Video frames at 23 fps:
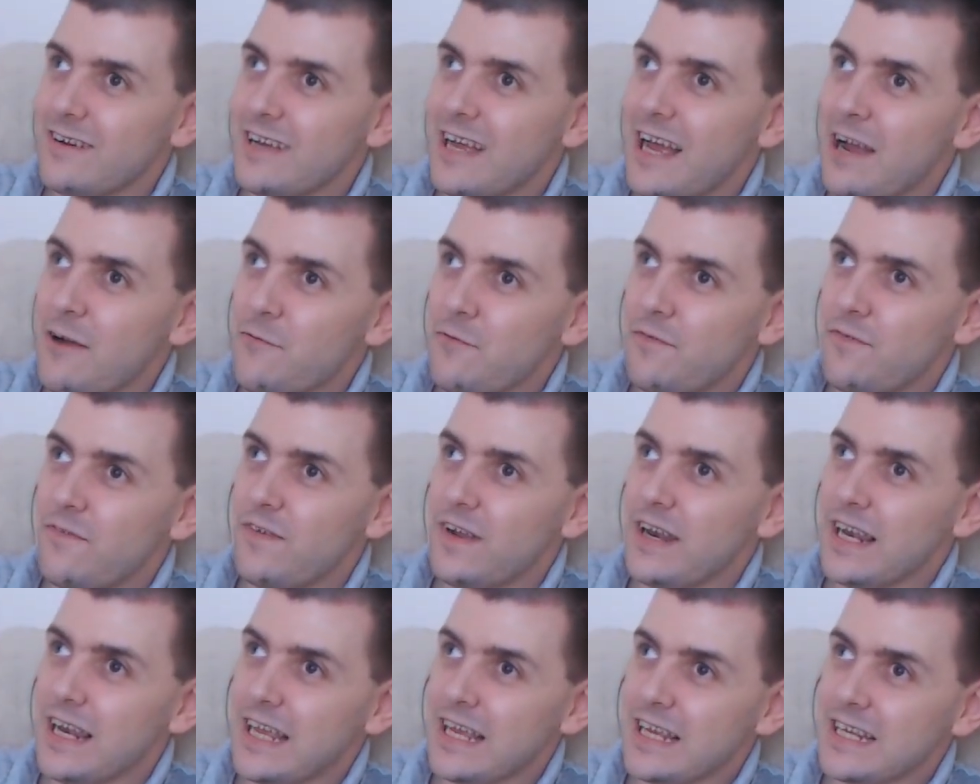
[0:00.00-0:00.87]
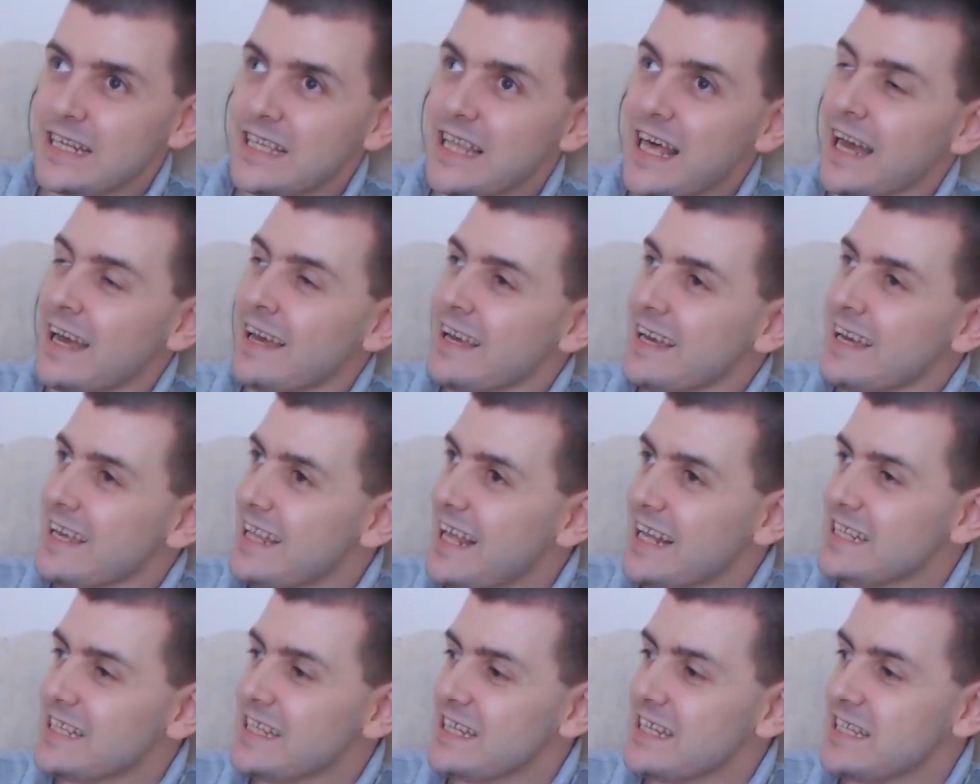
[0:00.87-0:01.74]
how fiddly is that?
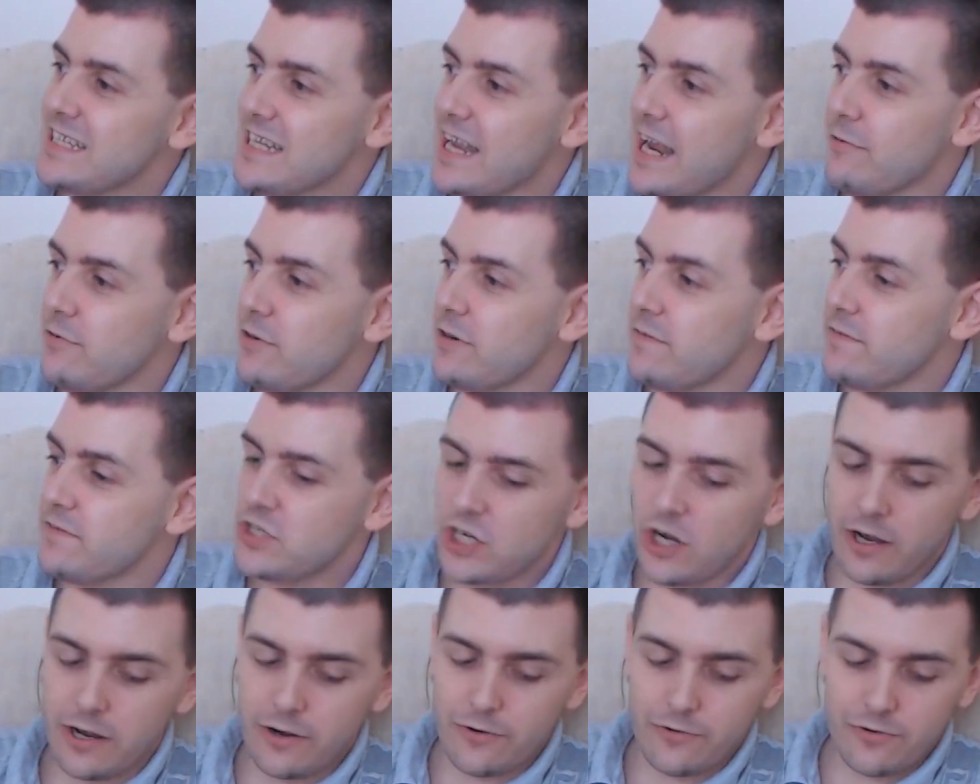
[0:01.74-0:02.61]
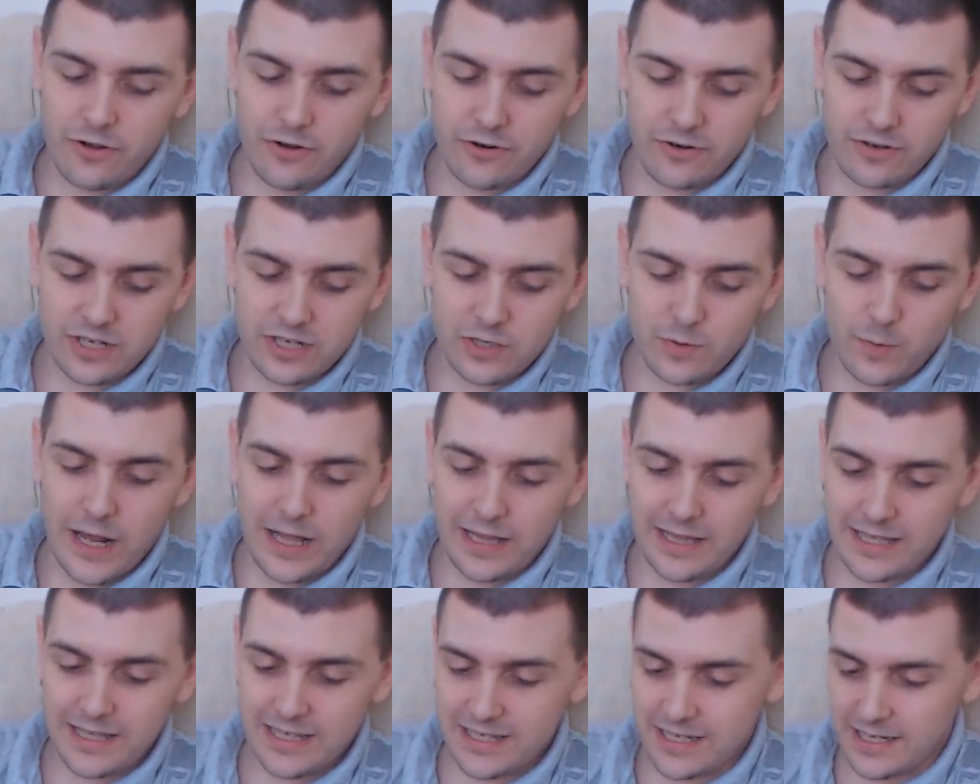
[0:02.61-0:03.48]
That's the sound of childhood as
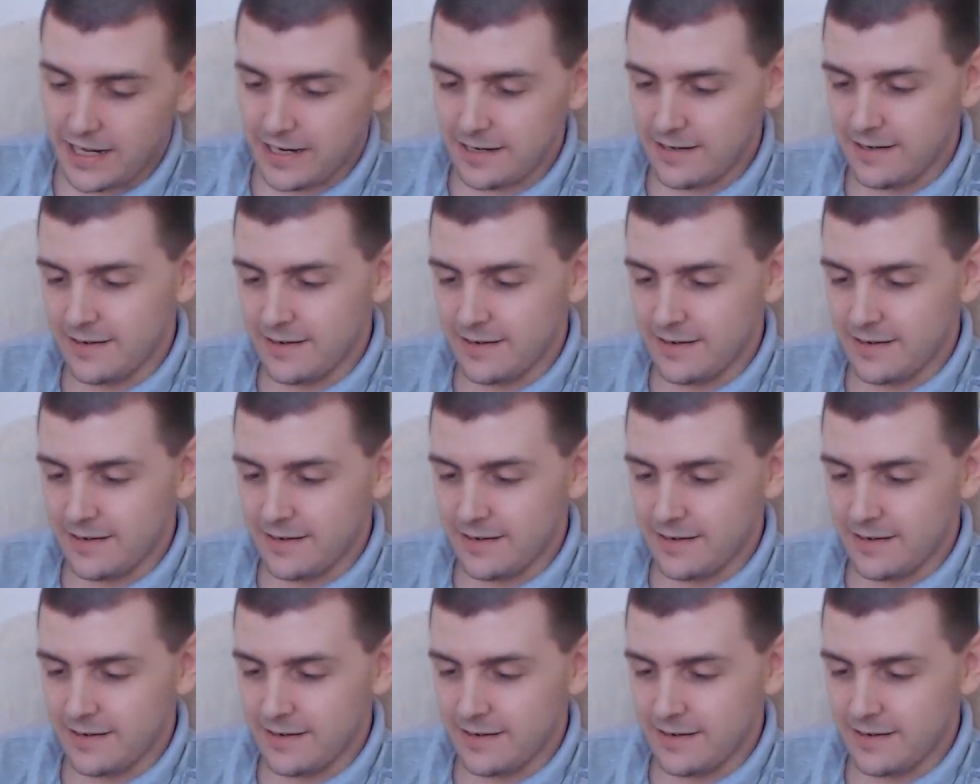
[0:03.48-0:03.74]
well, isn't it?